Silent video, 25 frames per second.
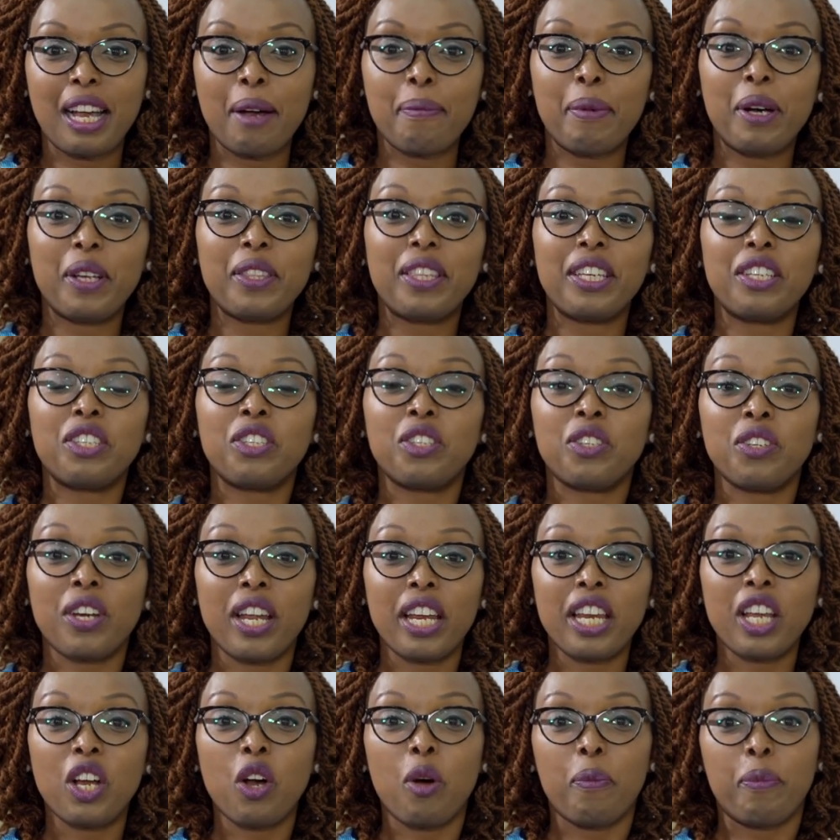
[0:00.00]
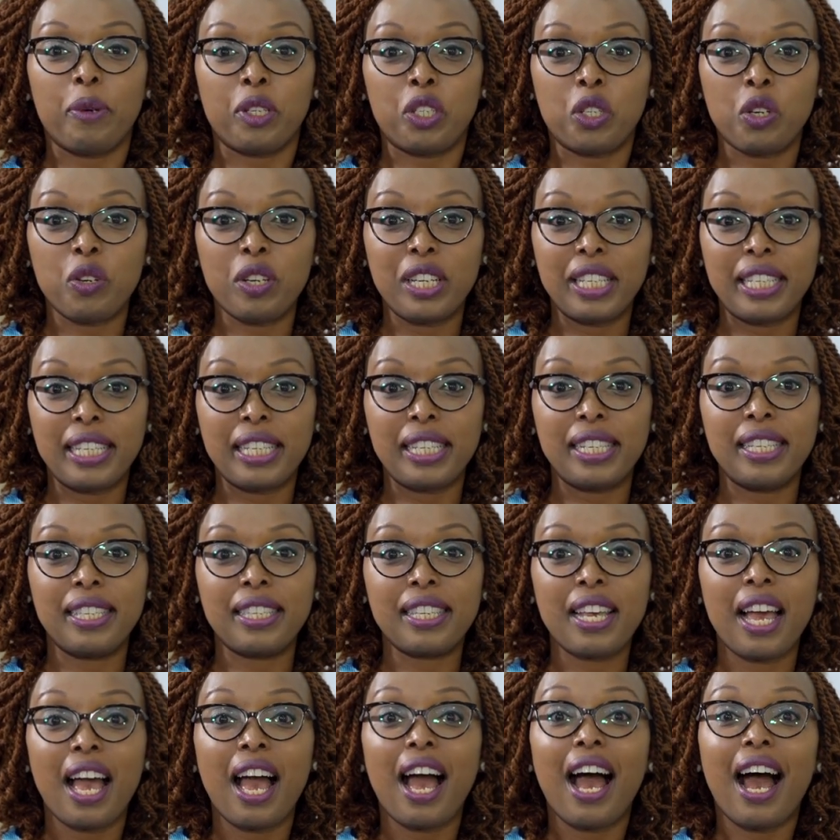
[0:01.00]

about the training opportunities